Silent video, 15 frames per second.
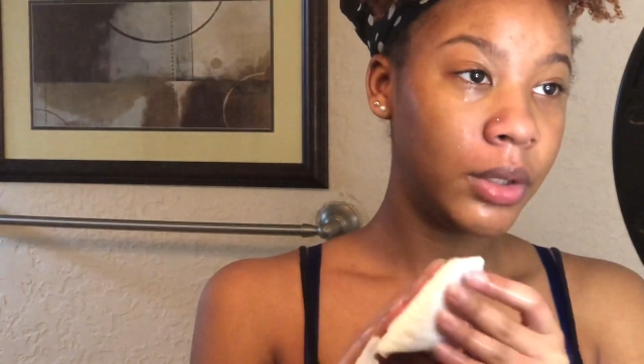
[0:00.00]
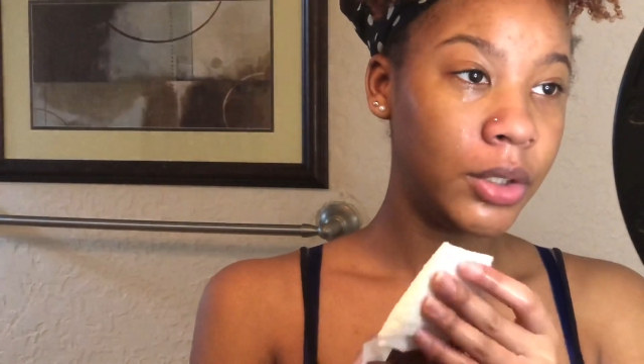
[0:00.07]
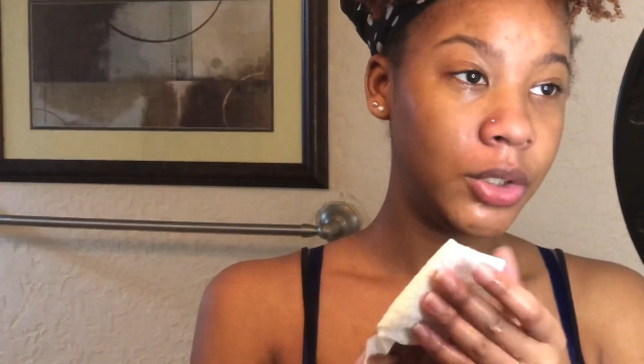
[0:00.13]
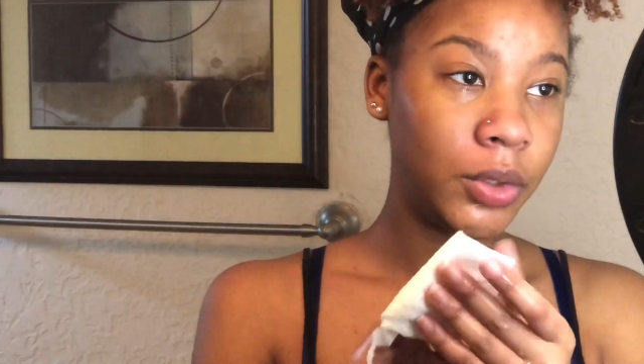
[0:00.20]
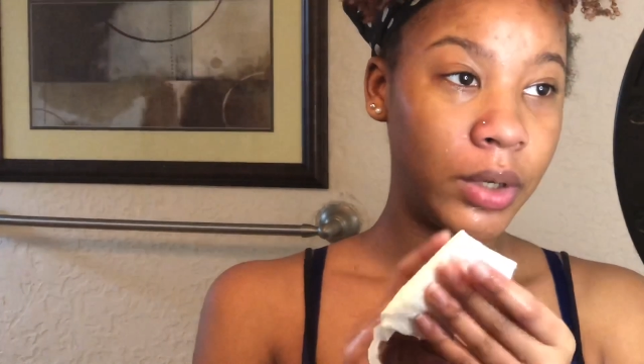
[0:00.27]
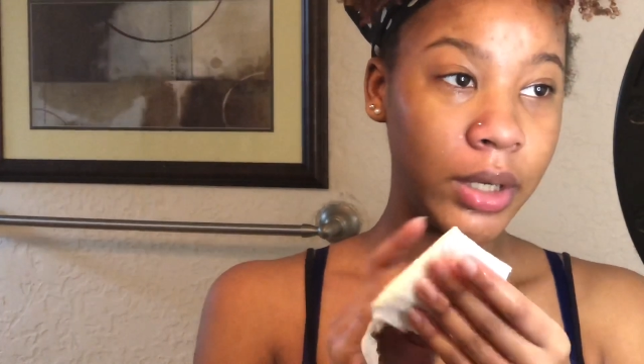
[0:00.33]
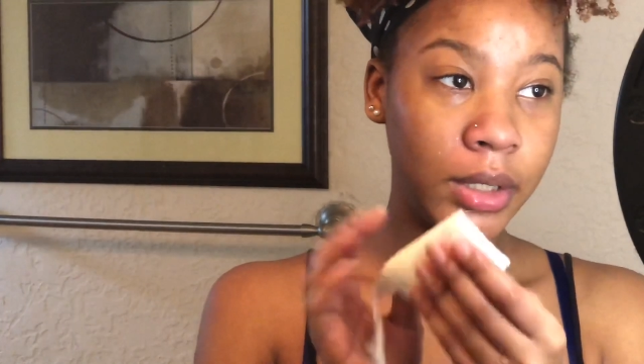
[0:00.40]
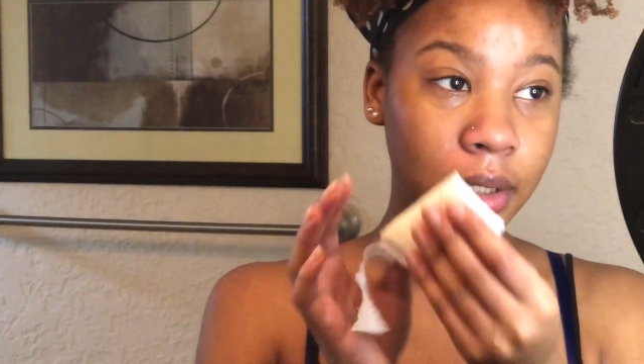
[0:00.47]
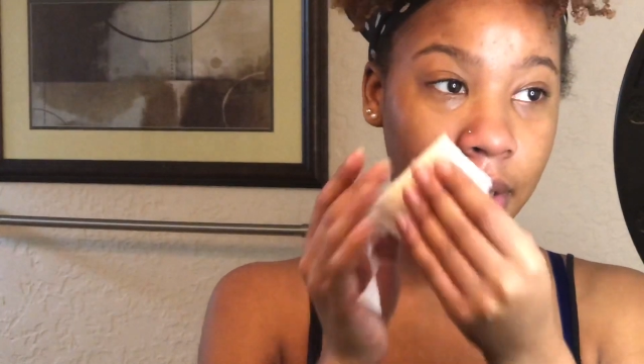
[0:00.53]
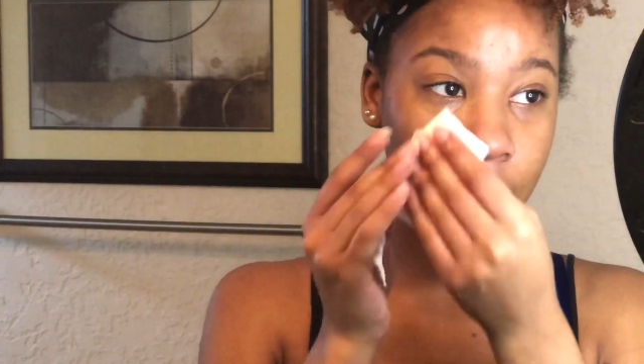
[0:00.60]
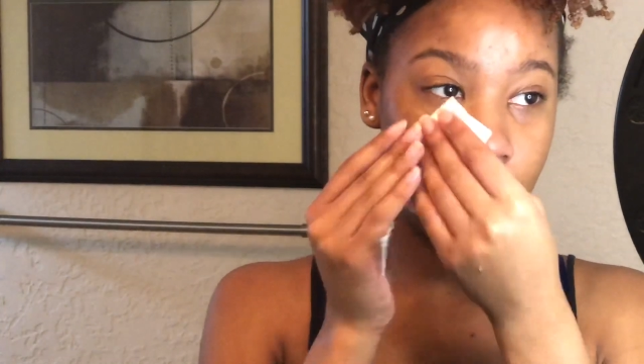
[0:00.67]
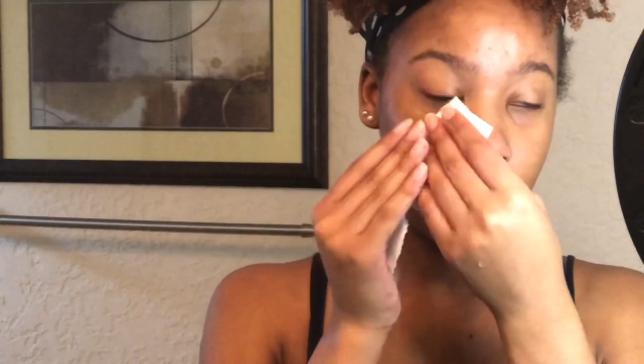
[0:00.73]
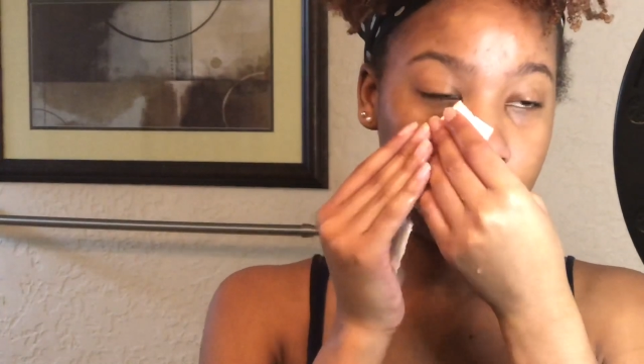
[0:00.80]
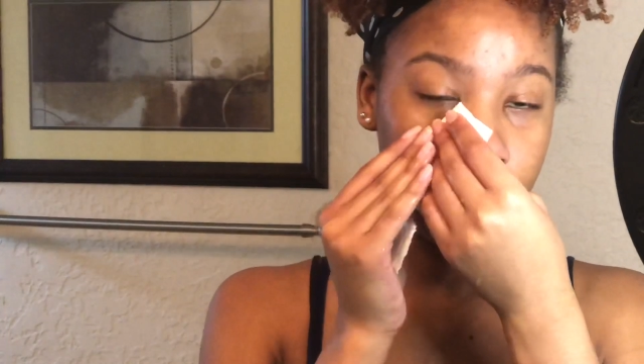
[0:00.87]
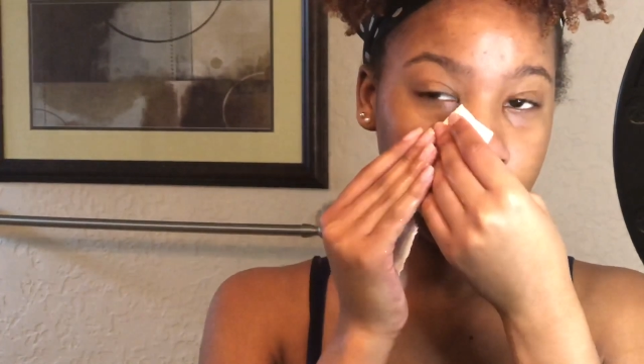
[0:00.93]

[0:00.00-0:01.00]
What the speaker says: a dry towel.